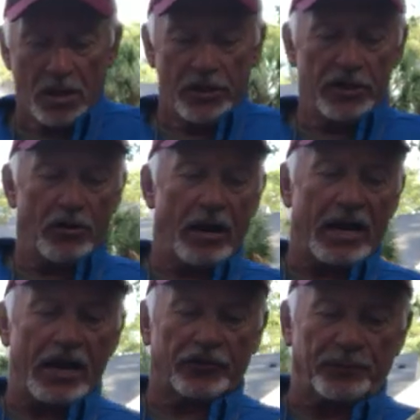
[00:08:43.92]
I
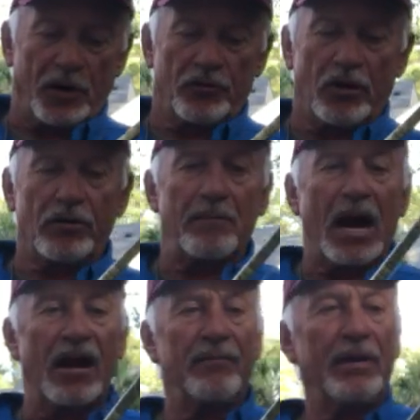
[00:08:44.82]
got a spoon on the
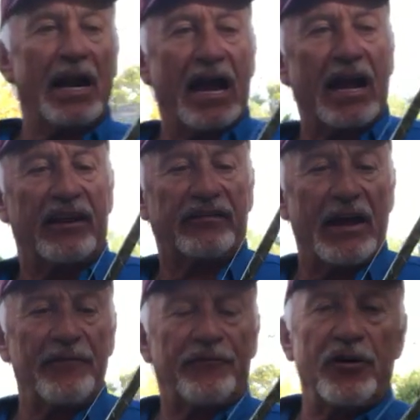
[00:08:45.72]
bottom, and I got a
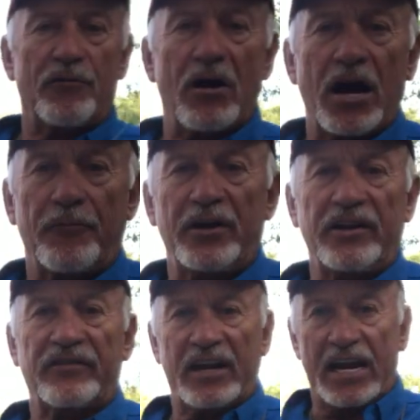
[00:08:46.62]
7-foot rod with
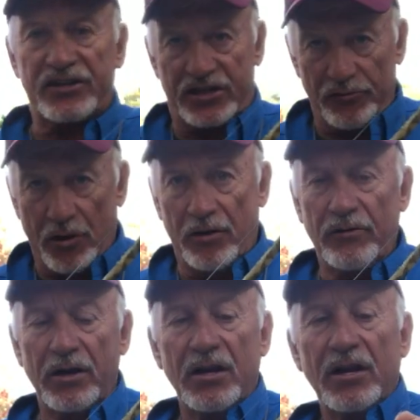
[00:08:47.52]
this, an H2O.
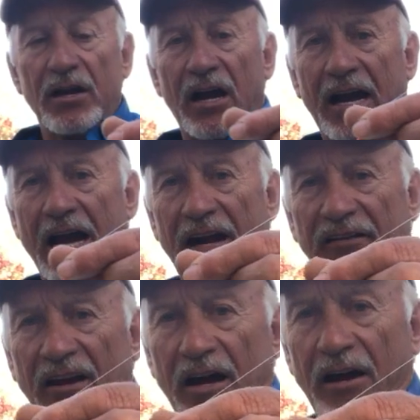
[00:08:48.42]
I got
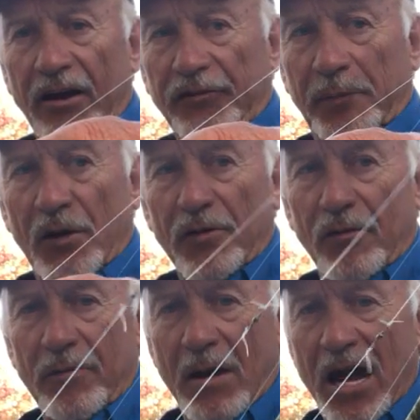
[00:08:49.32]
a spoon
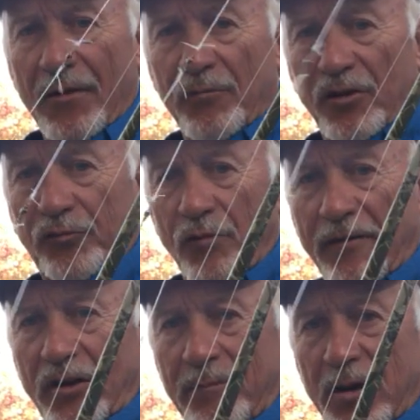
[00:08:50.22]
on the bottom with a
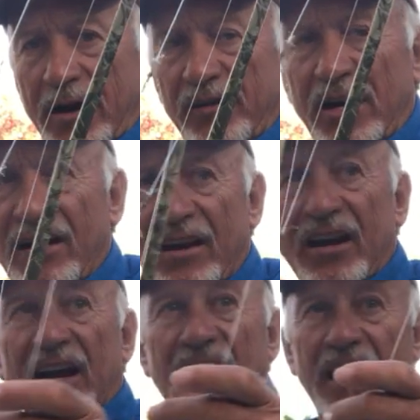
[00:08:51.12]
swivel above it,
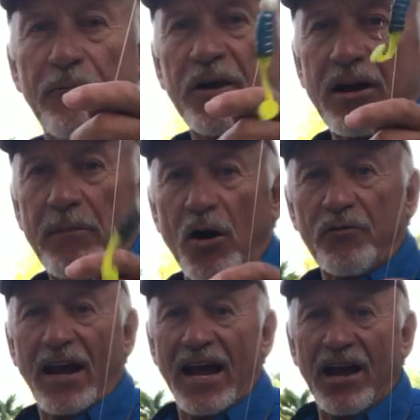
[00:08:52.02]
and then we come
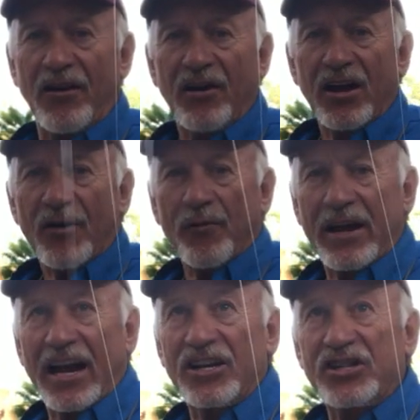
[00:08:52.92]
on down. We
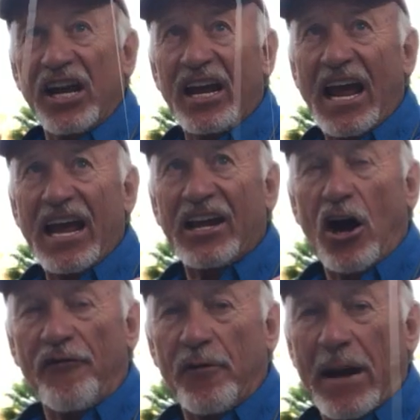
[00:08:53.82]
got a jig hanging
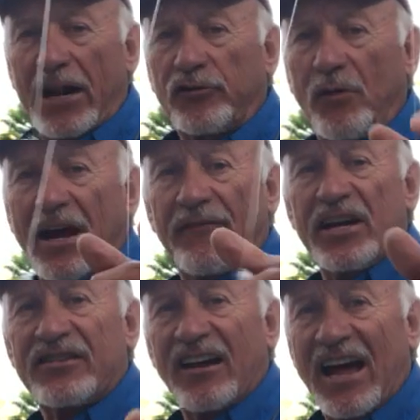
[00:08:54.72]
off about a
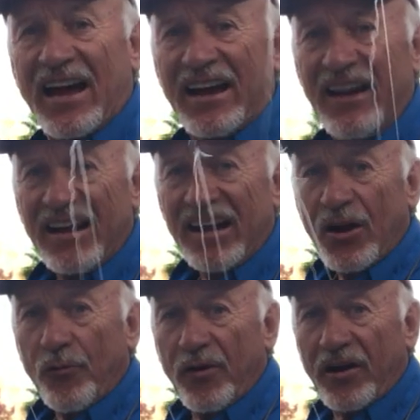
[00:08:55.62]
12-inch line
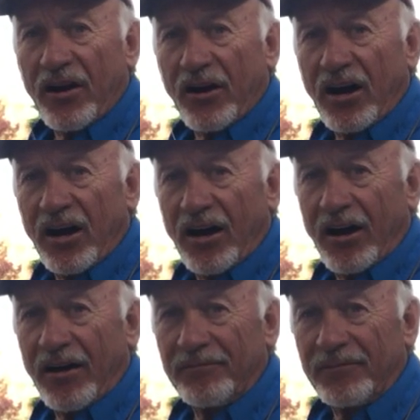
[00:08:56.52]
with
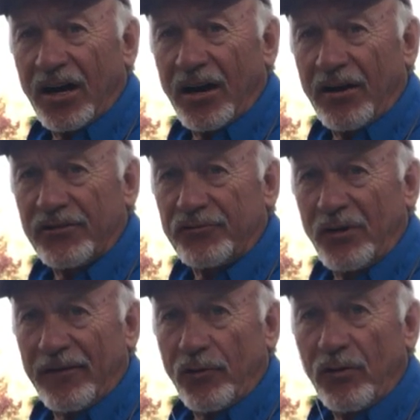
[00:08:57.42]
a
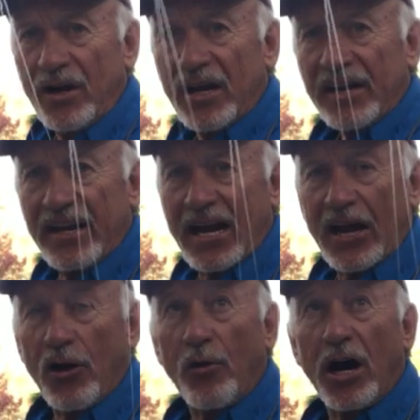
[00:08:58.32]
swivel. Then I
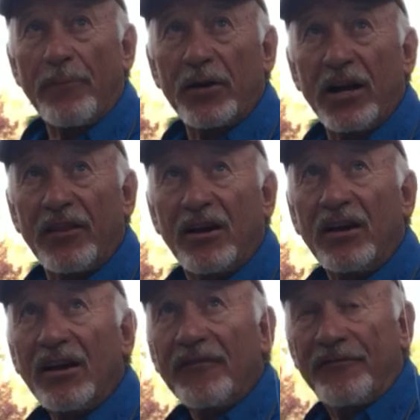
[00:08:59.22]
go up another
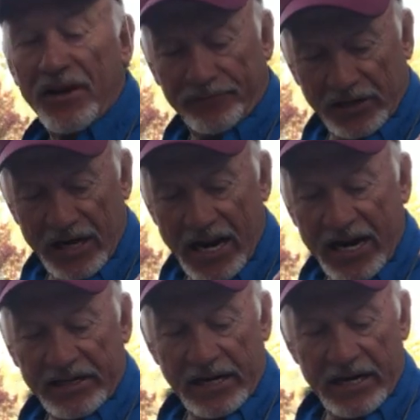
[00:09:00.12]
15,
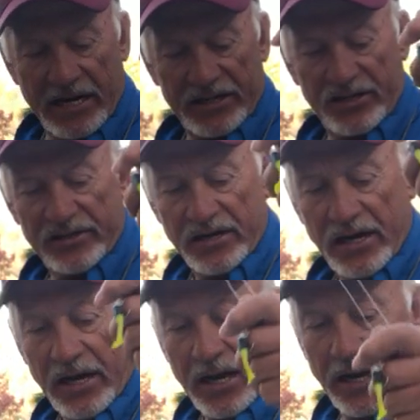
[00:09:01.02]
18 inches,
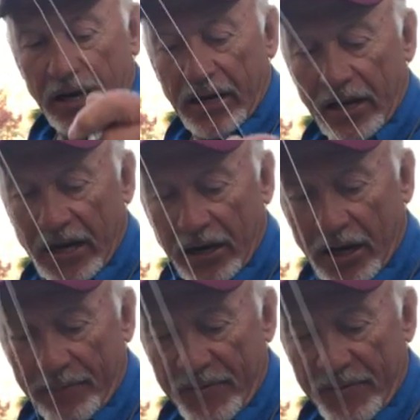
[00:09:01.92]
and up